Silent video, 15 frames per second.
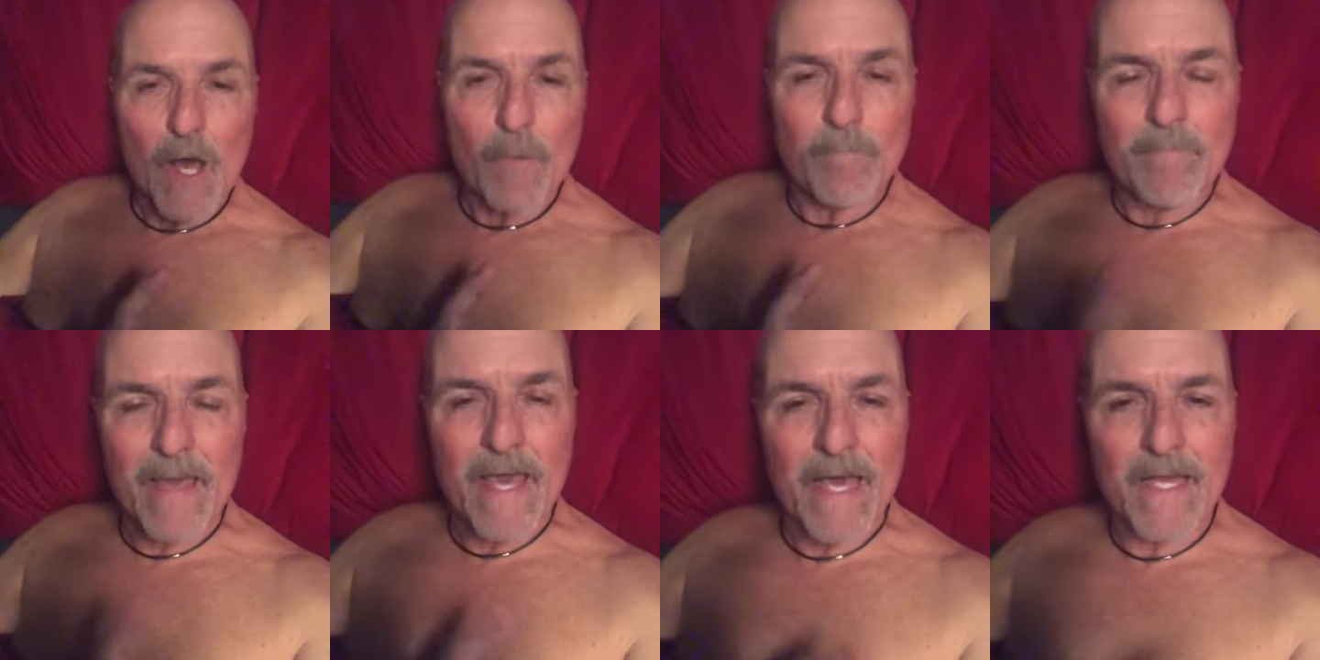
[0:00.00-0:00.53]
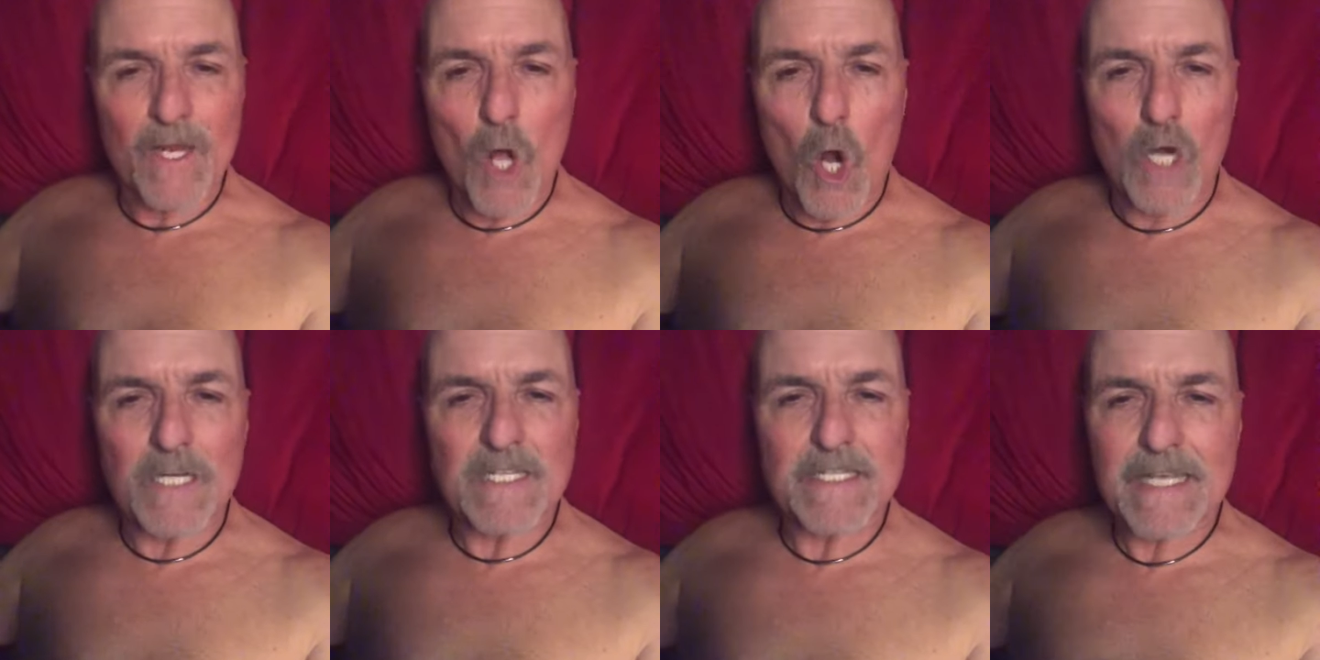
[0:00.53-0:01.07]
Men
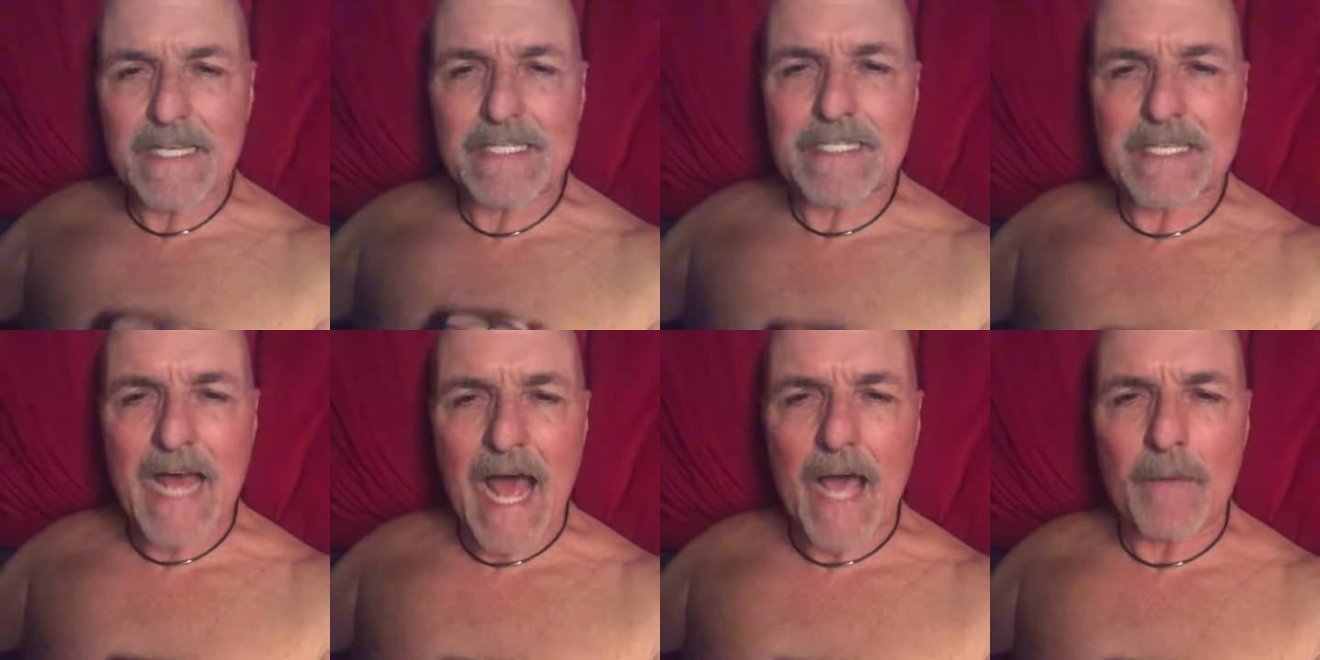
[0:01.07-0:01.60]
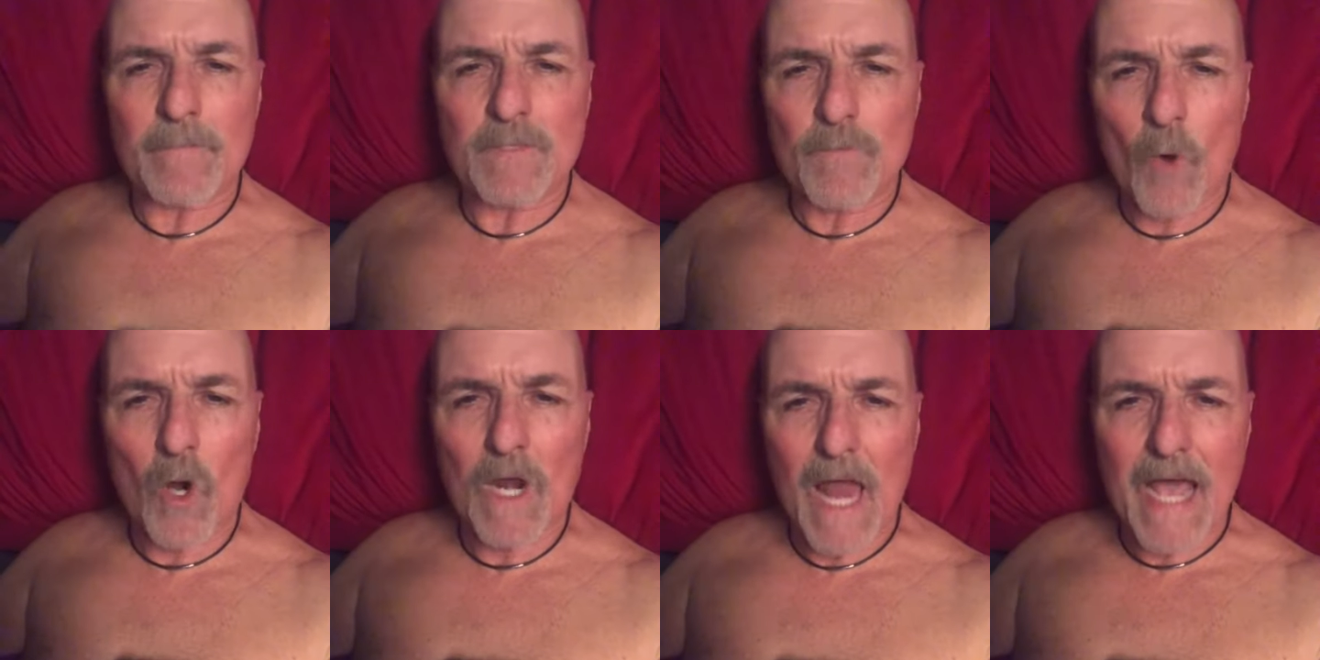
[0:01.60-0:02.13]
are six times
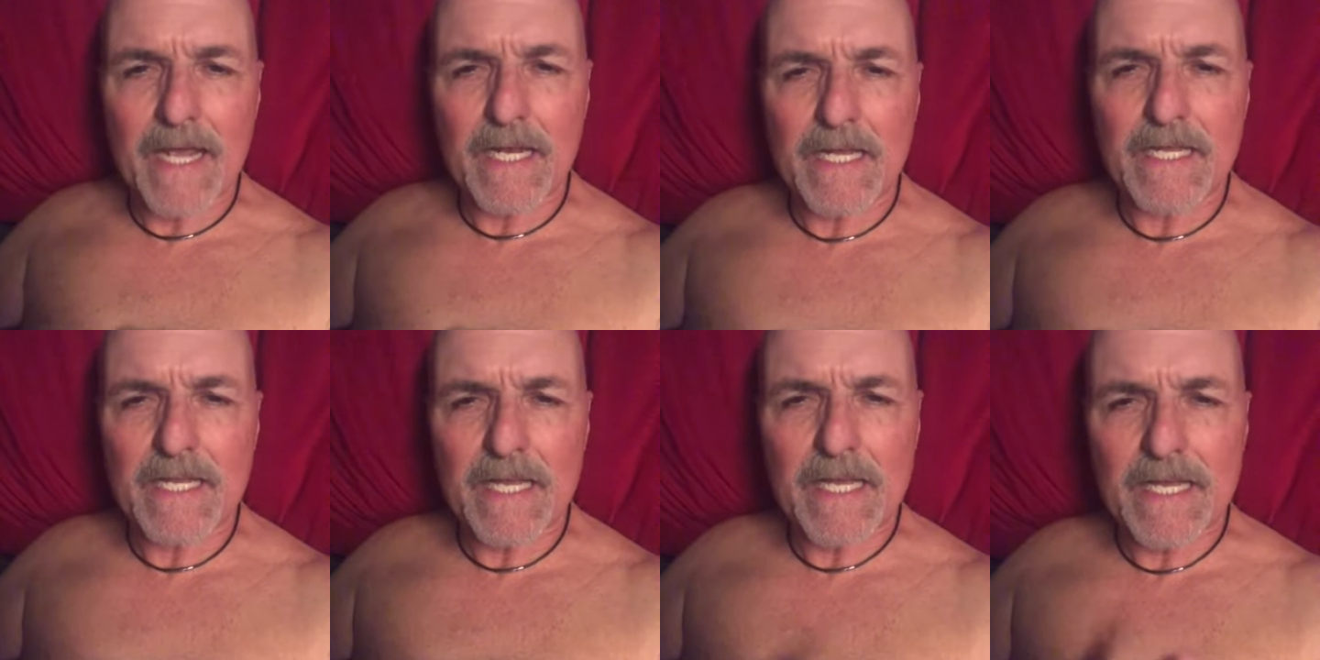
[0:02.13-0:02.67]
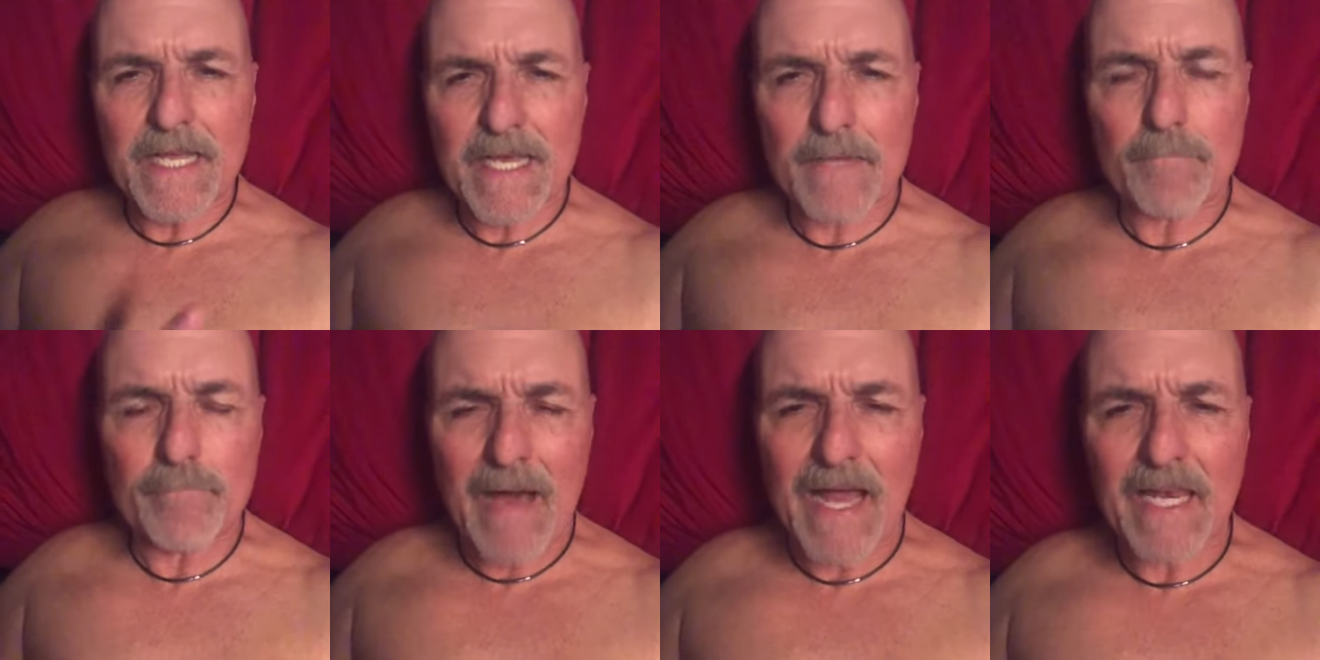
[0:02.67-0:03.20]
more likely to get
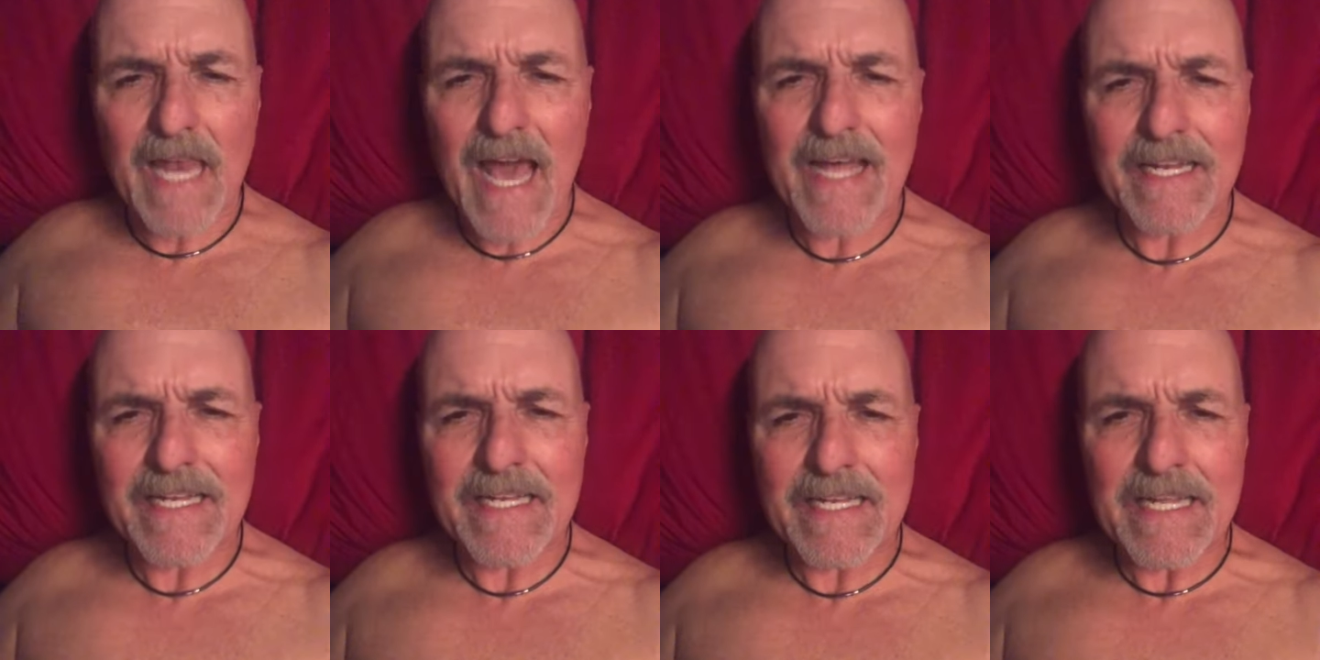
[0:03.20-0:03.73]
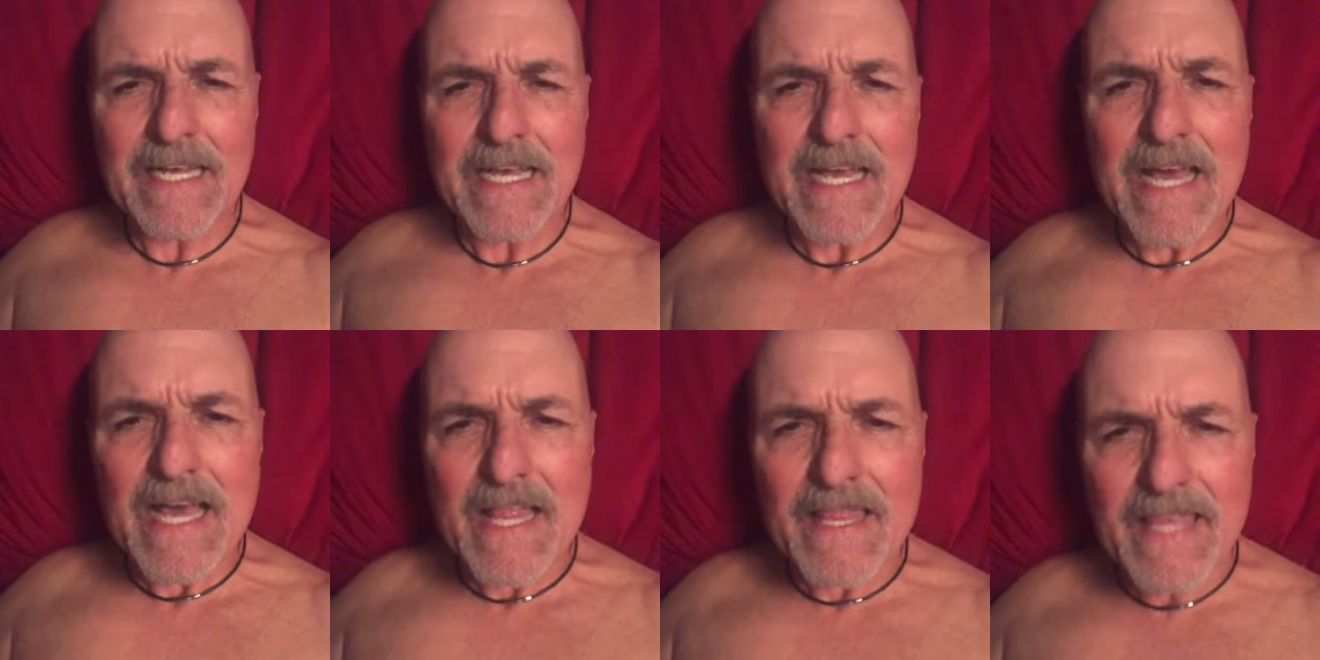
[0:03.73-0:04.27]
hit by lightning
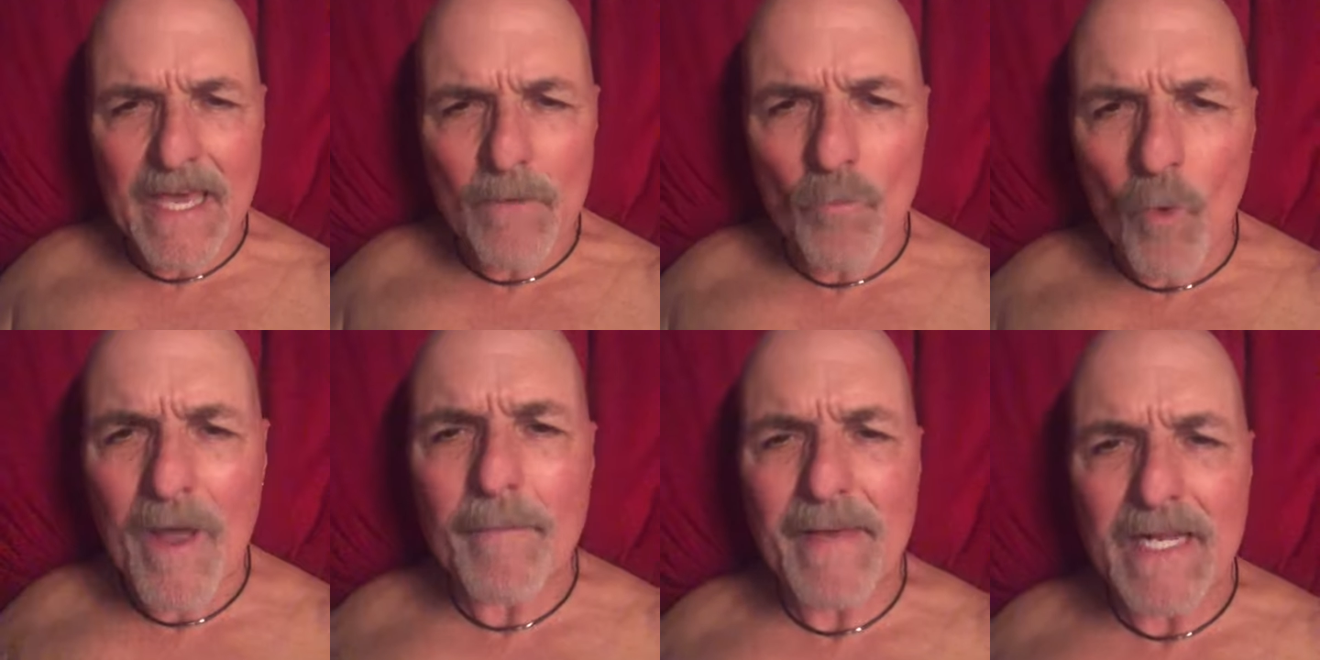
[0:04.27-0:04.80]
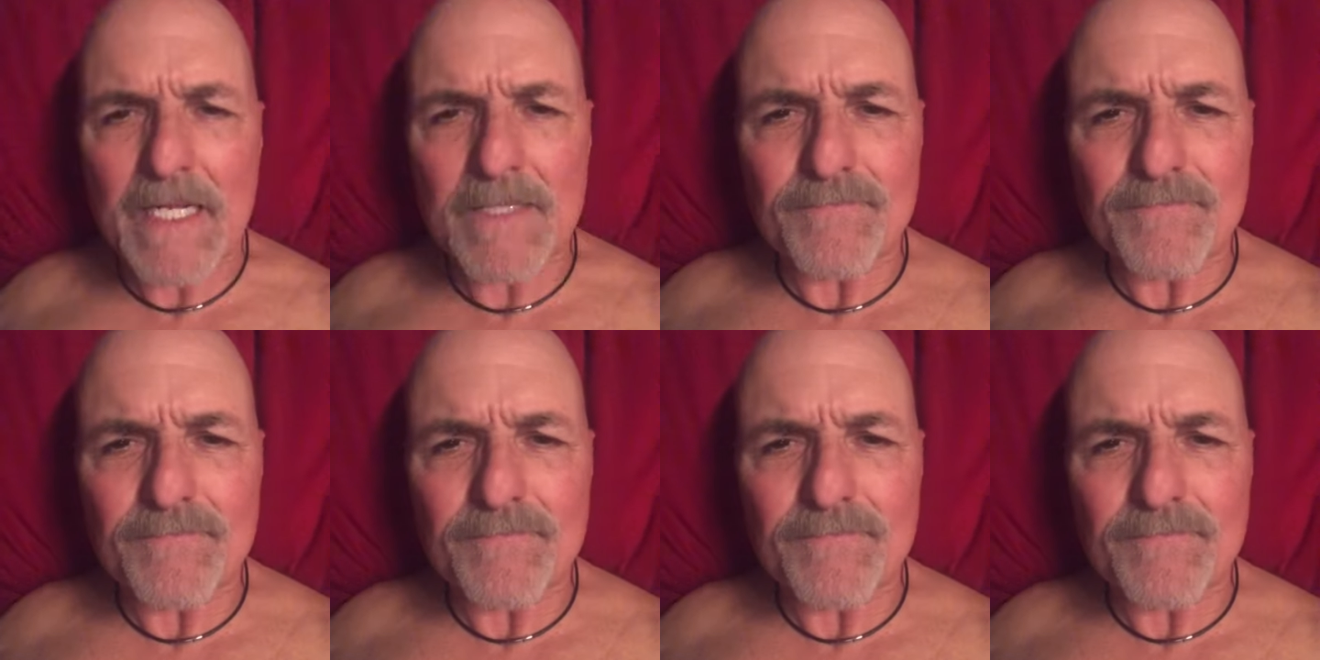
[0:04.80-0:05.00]
than women.